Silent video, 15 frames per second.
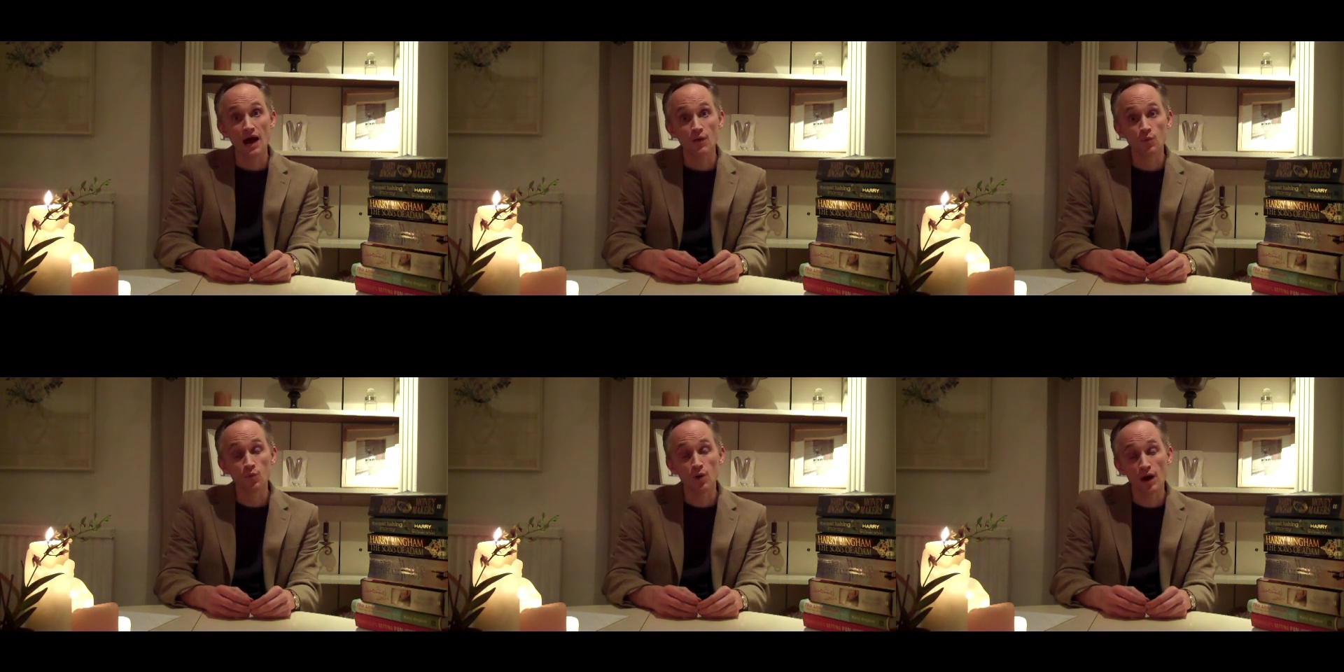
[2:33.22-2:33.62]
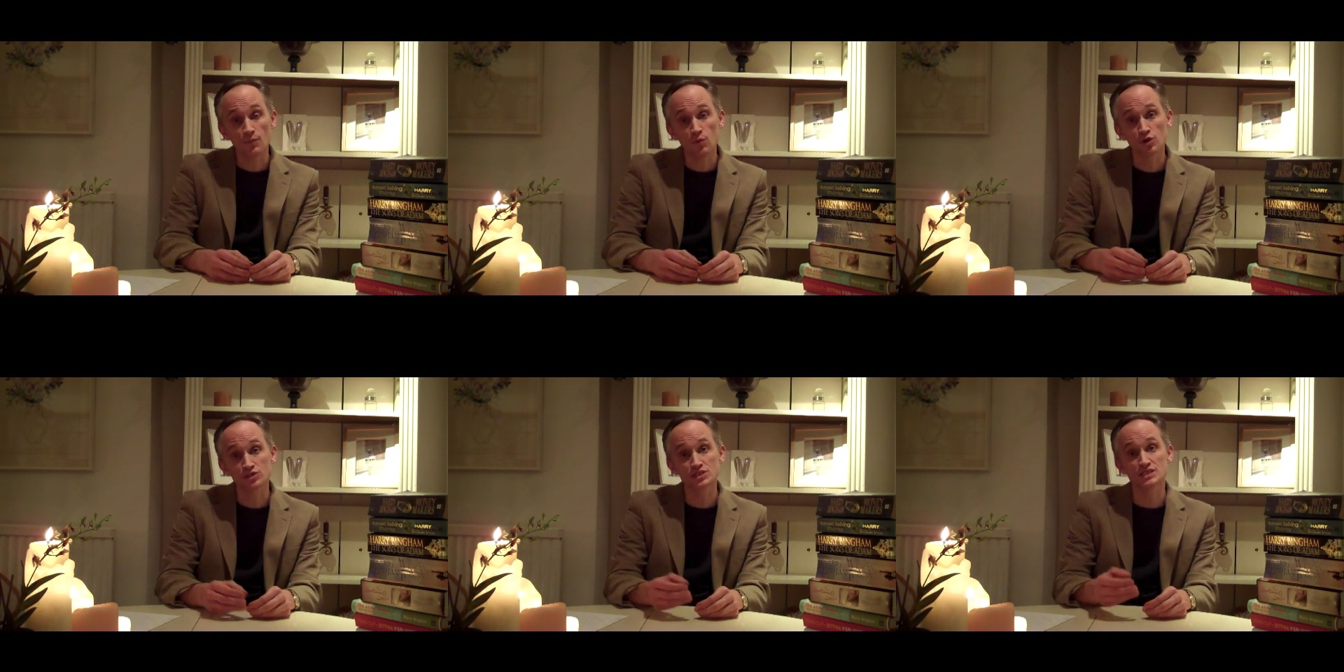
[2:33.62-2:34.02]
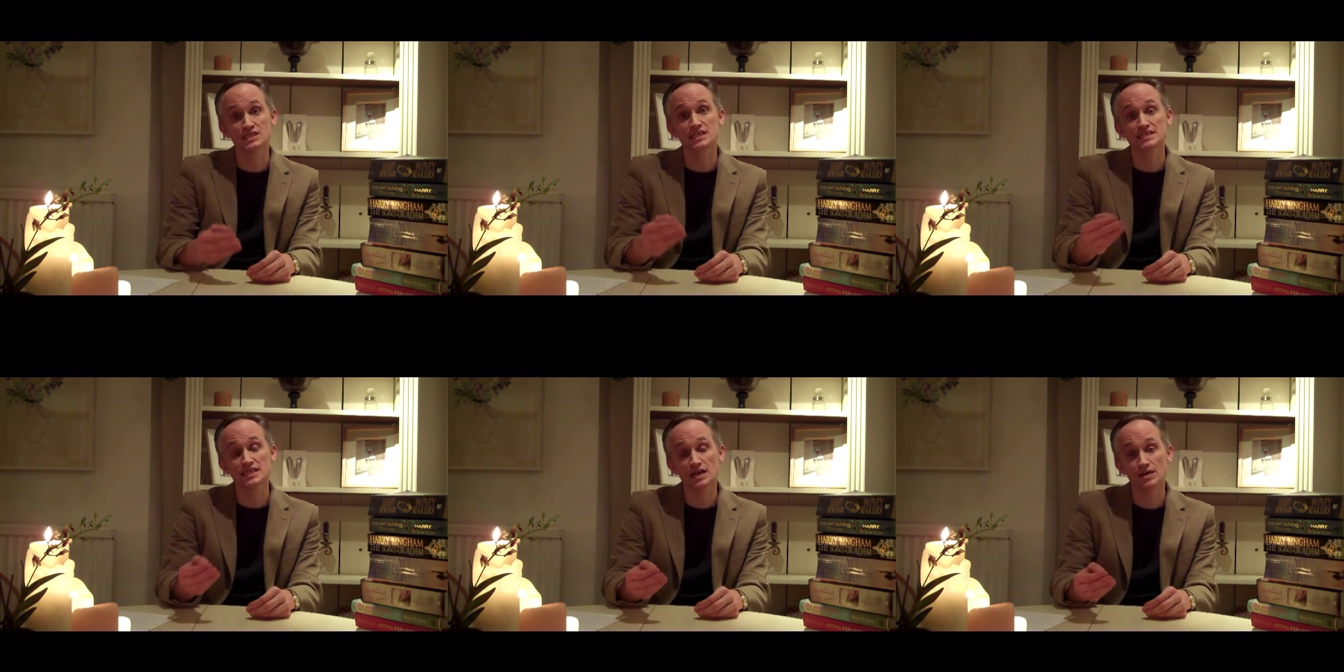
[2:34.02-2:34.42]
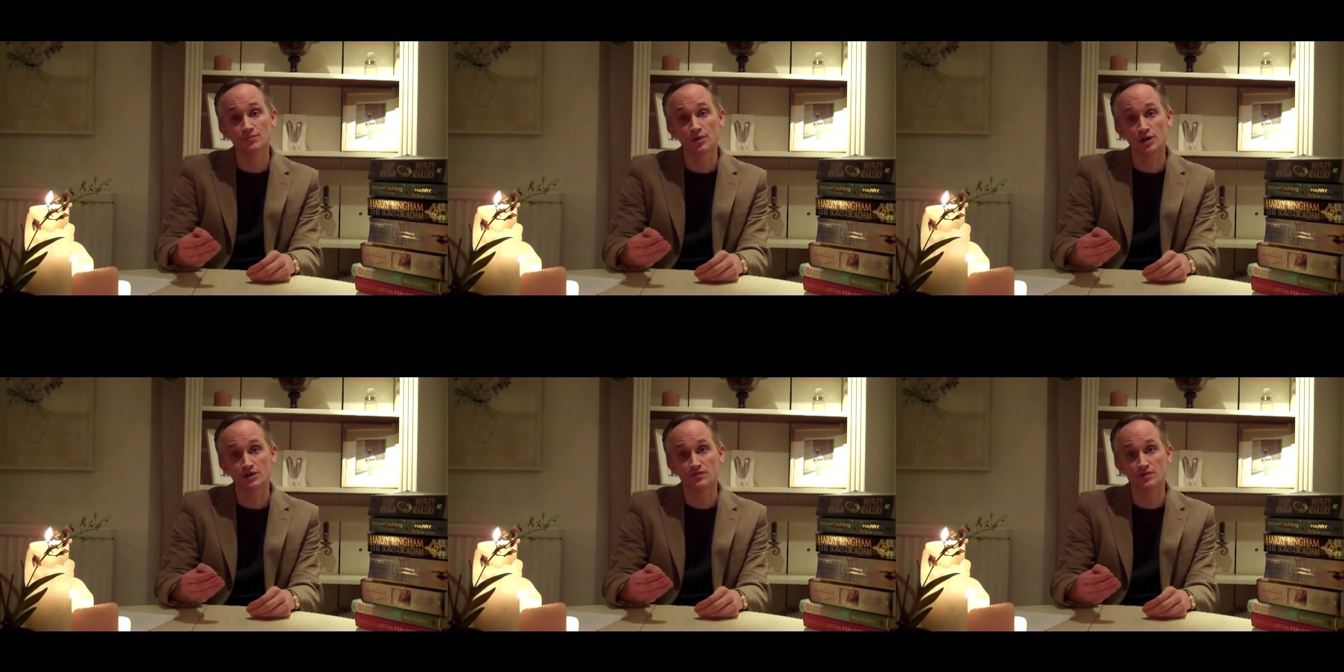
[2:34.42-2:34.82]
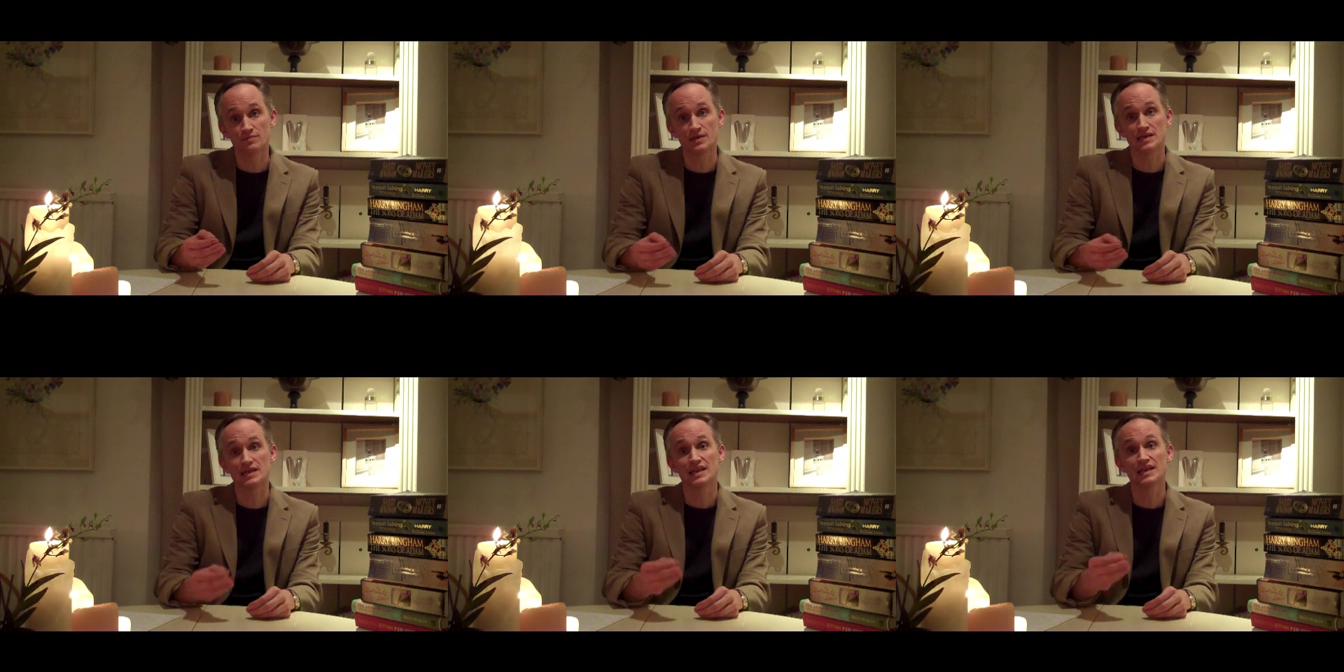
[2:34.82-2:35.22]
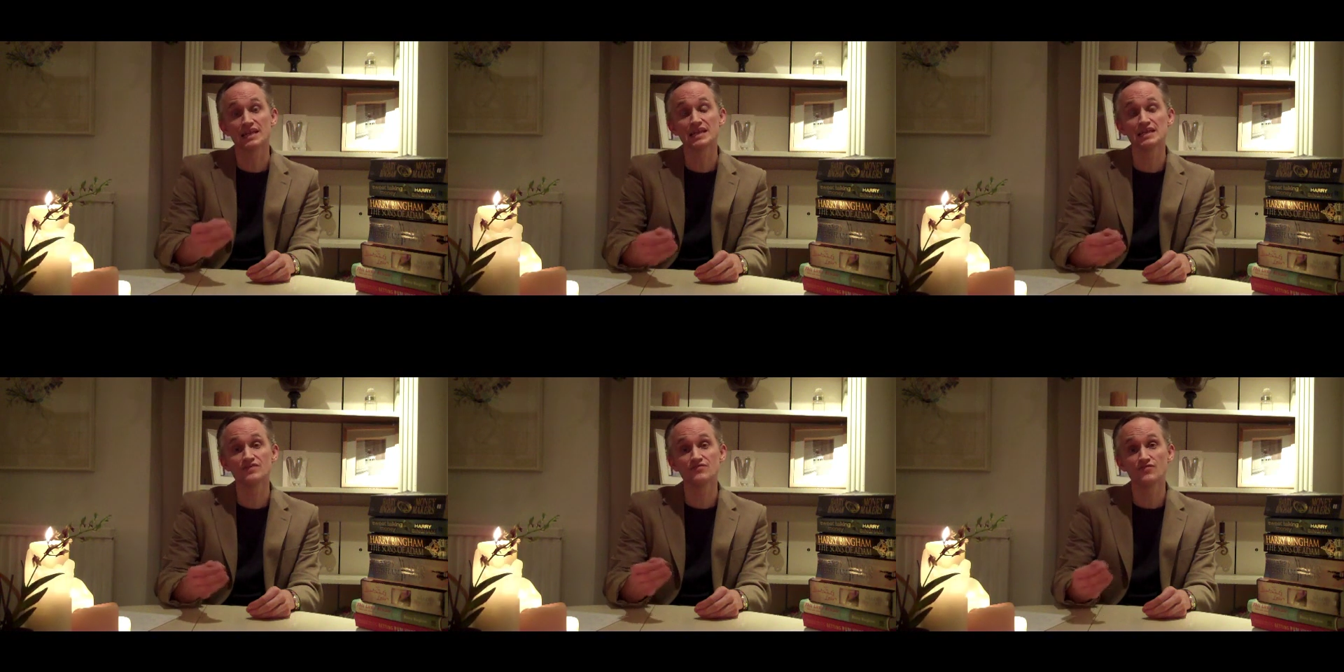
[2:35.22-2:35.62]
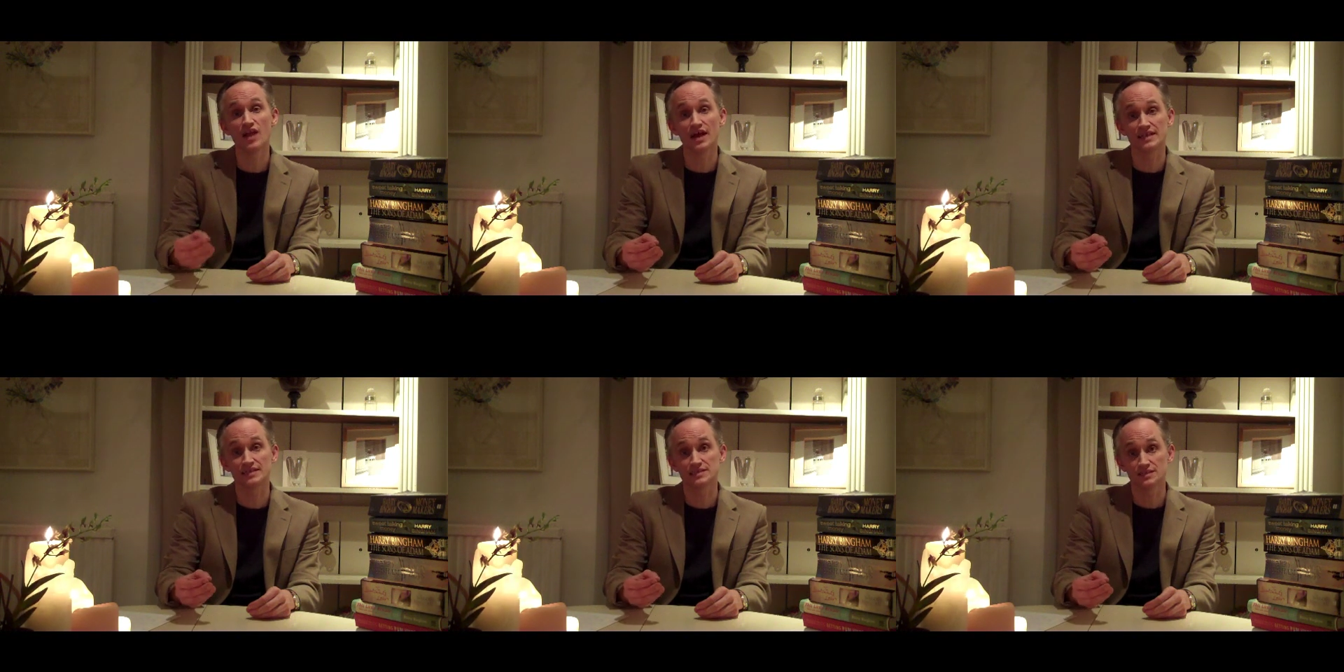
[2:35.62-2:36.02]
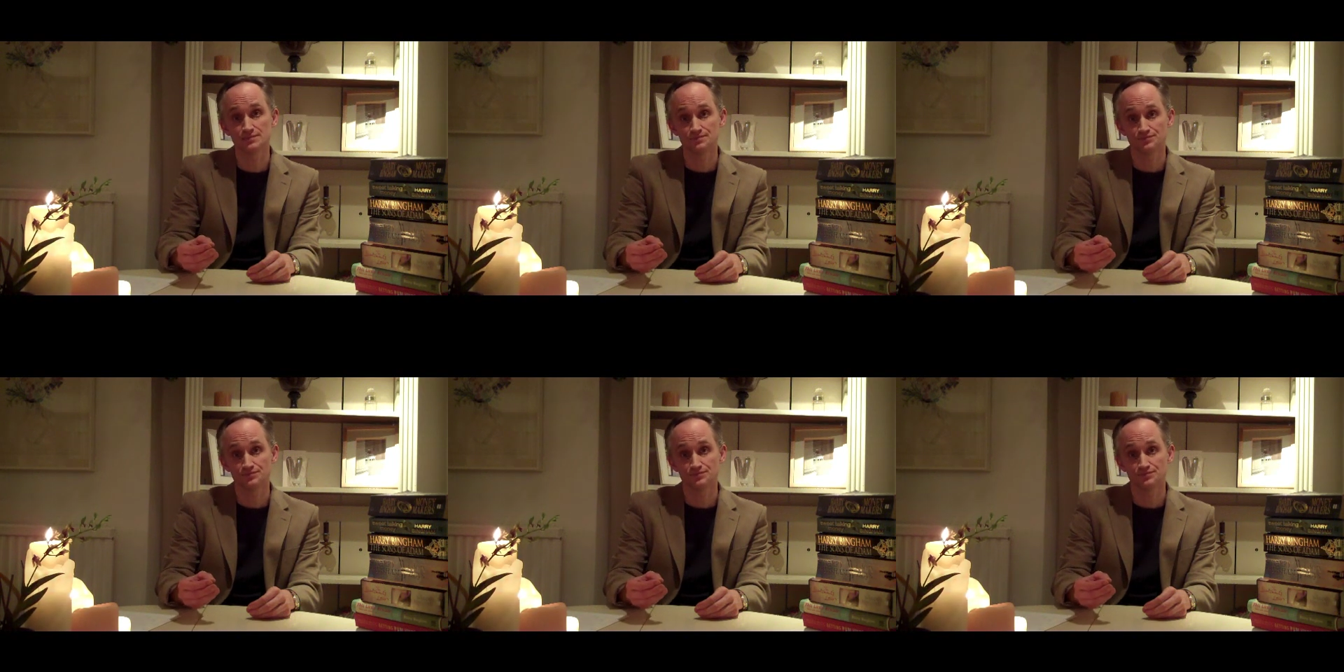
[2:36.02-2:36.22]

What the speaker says: And what does the second part of it mean? Leave late.